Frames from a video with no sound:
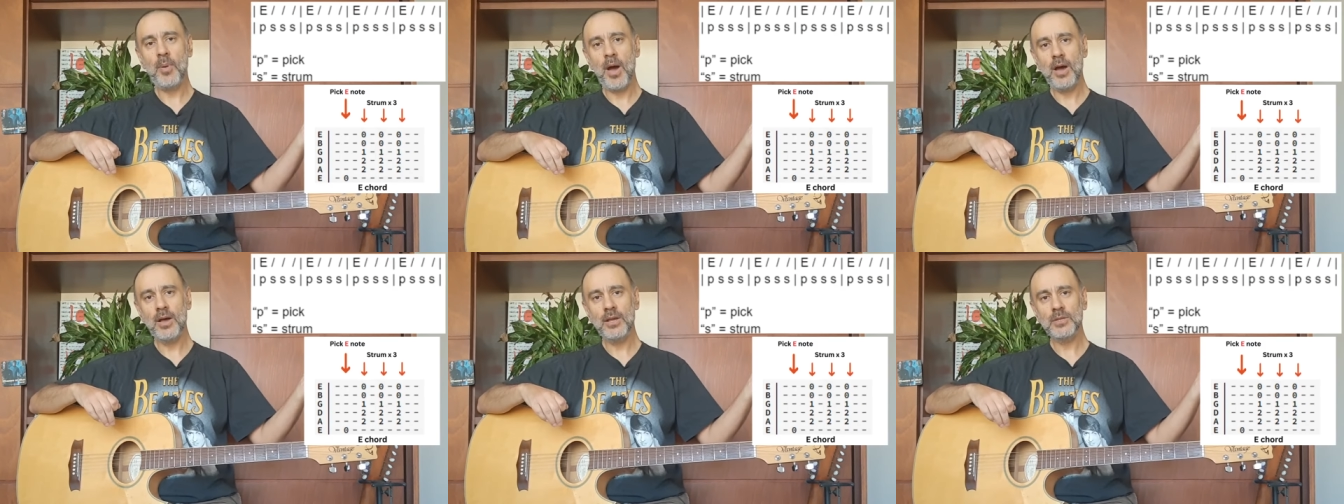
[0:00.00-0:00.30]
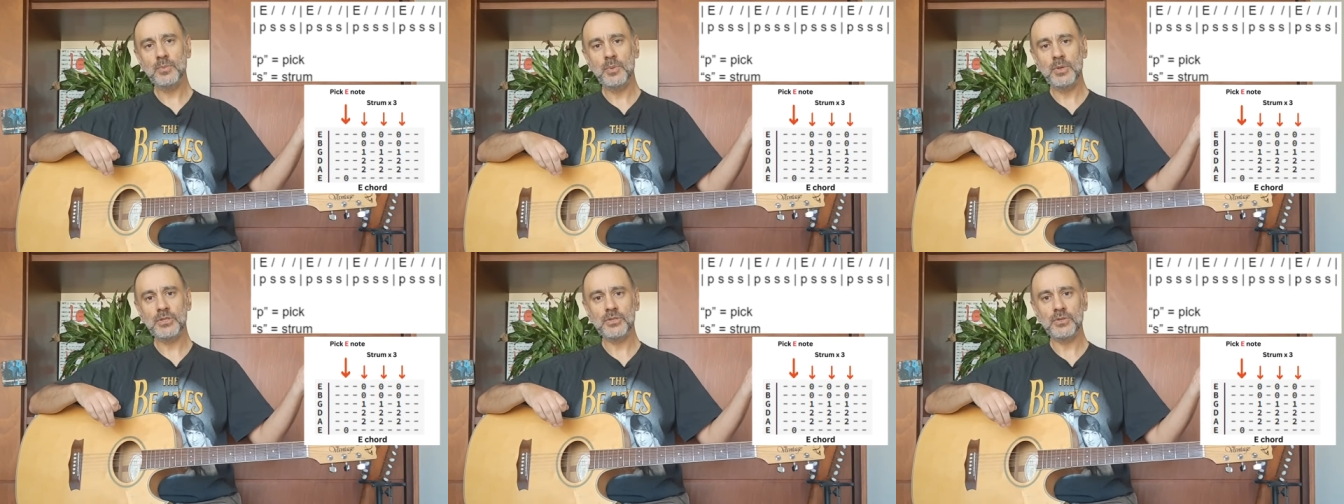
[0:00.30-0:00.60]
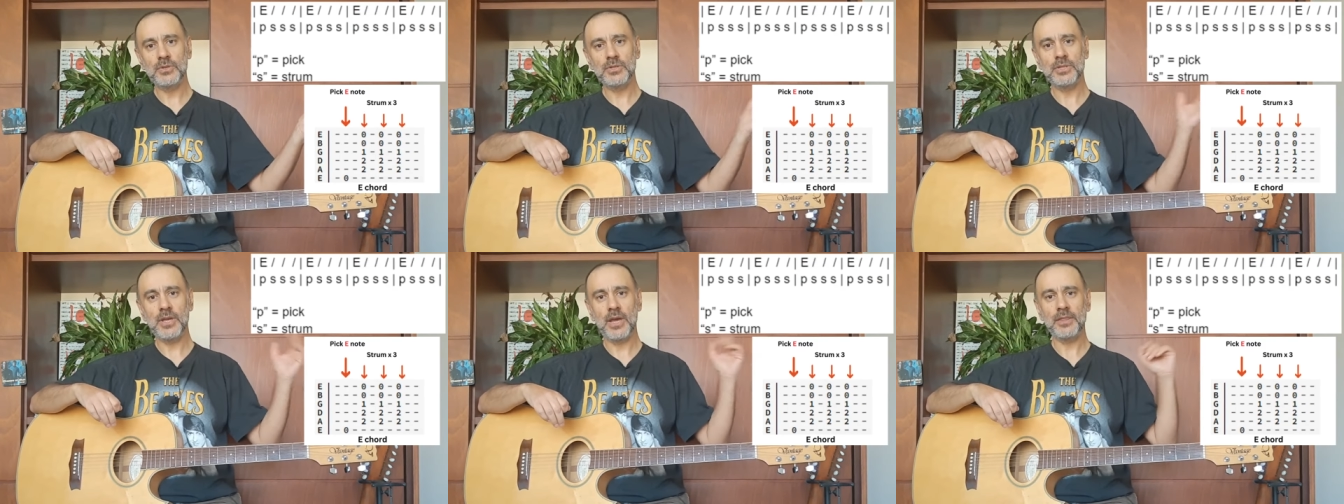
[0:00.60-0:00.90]
bars, which
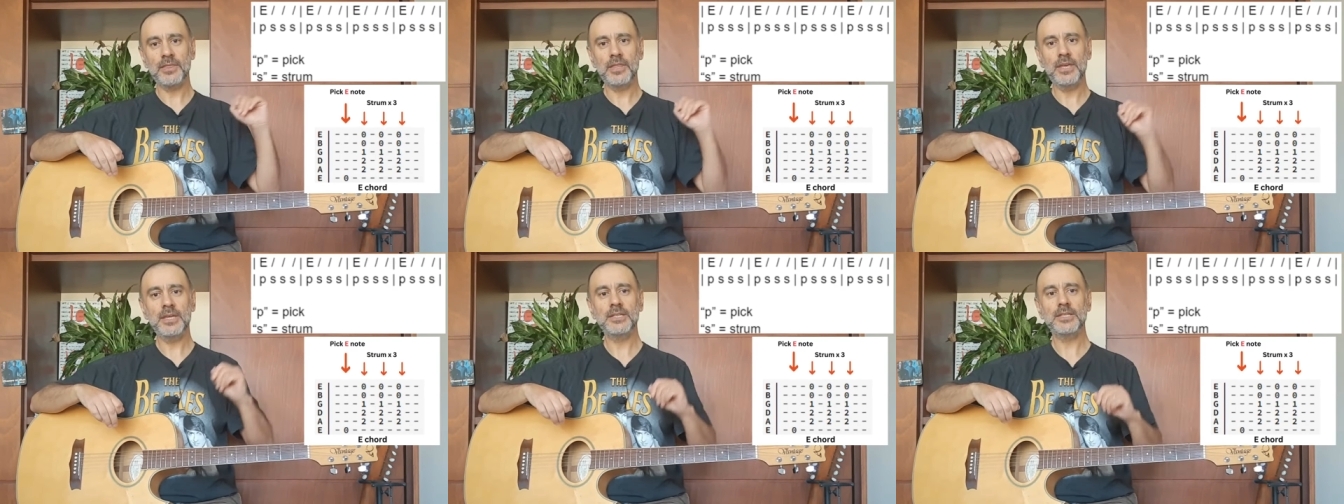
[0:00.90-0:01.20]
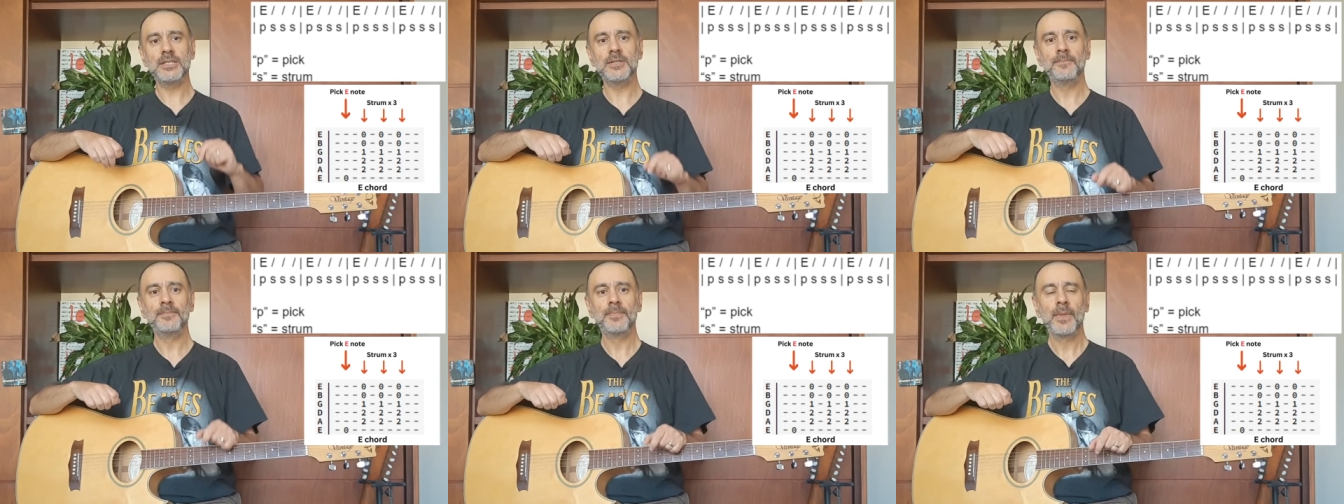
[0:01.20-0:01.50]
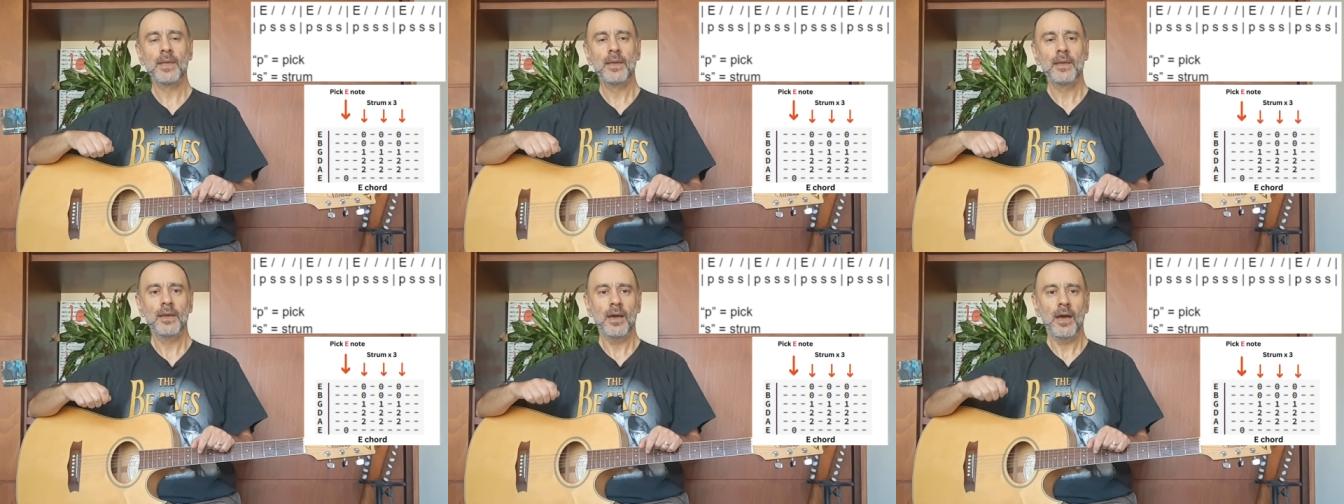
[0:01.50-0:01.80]
looks like this.
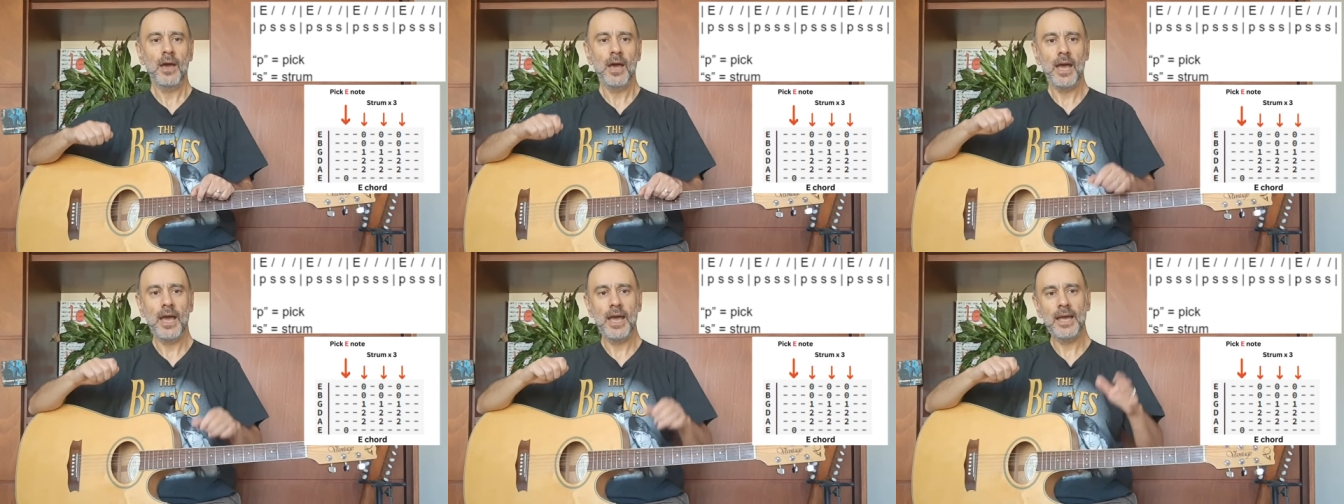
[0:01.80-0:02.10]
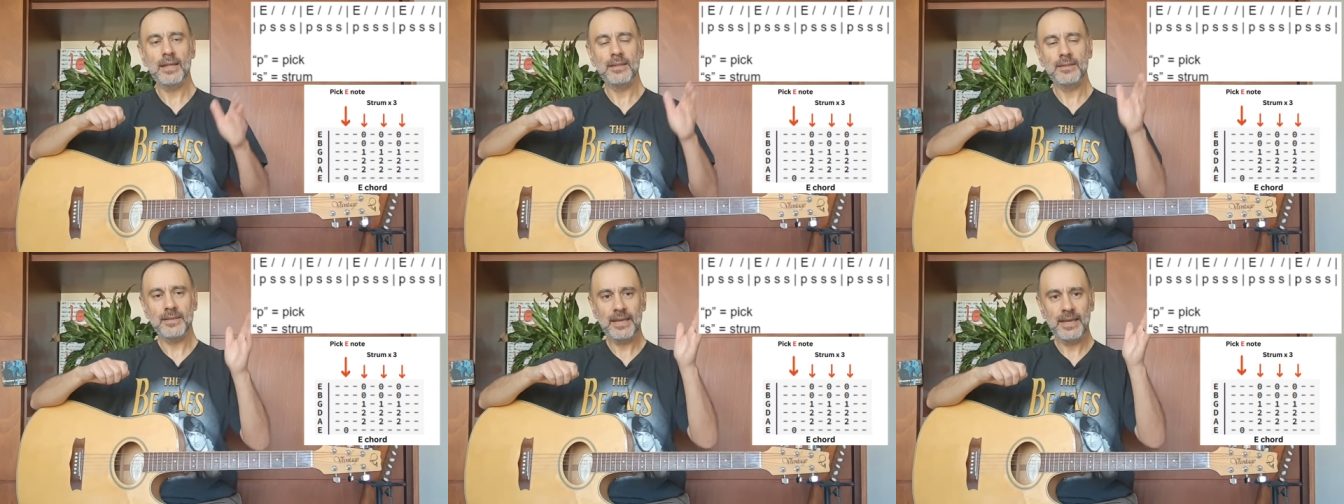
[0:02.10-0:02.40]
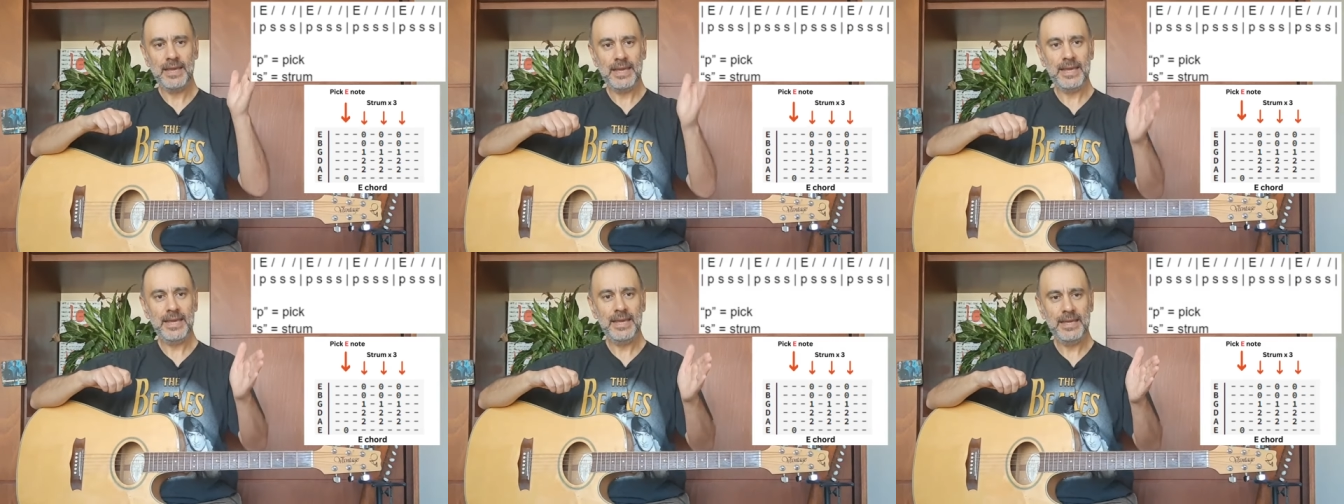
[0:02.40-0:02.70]

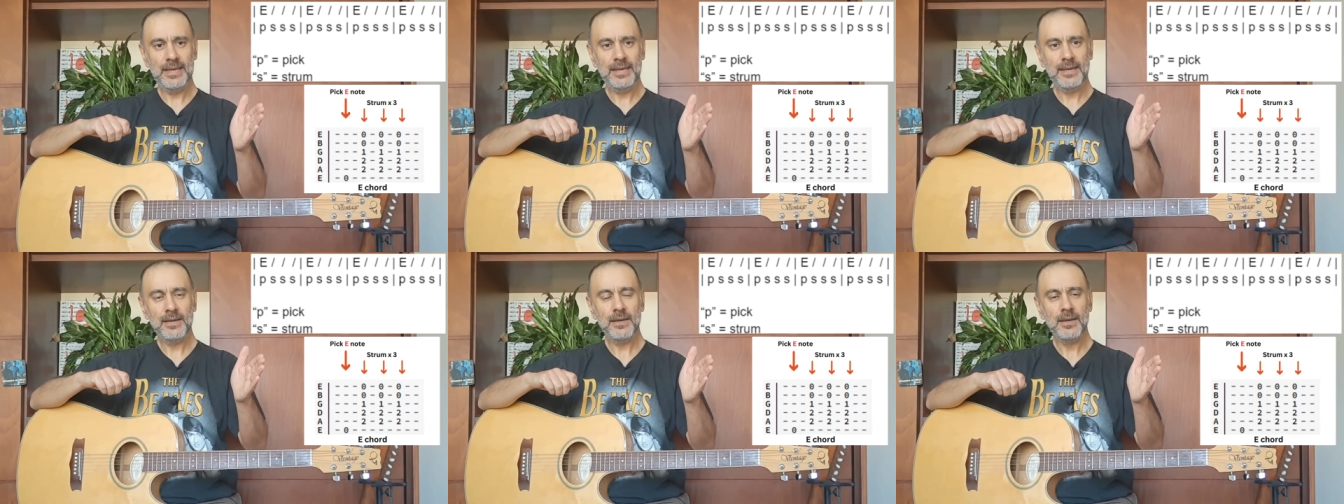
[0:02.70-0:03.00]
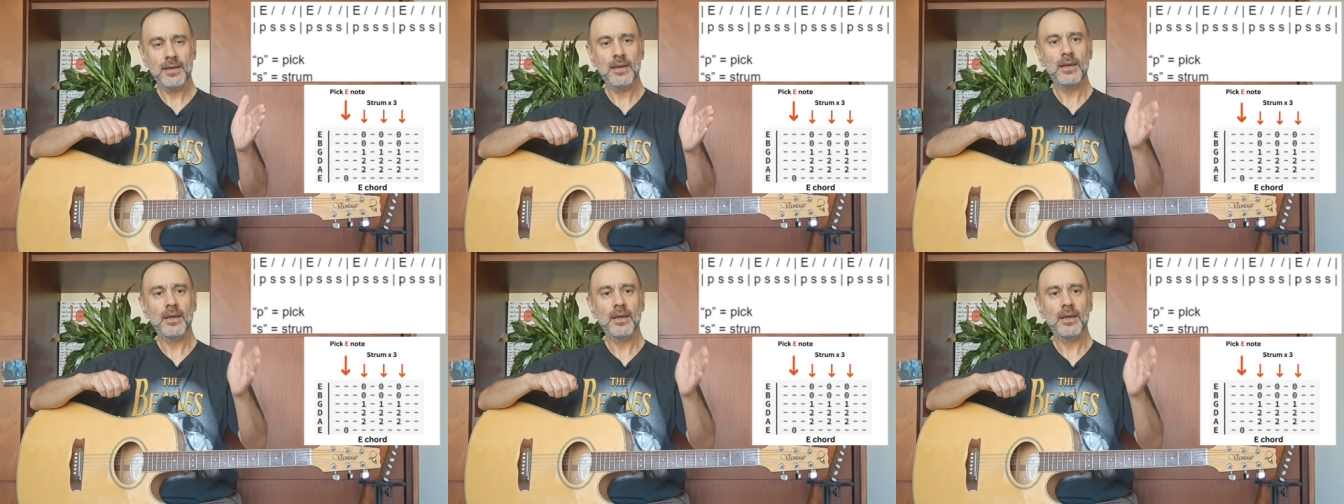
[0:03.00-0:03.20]
And E,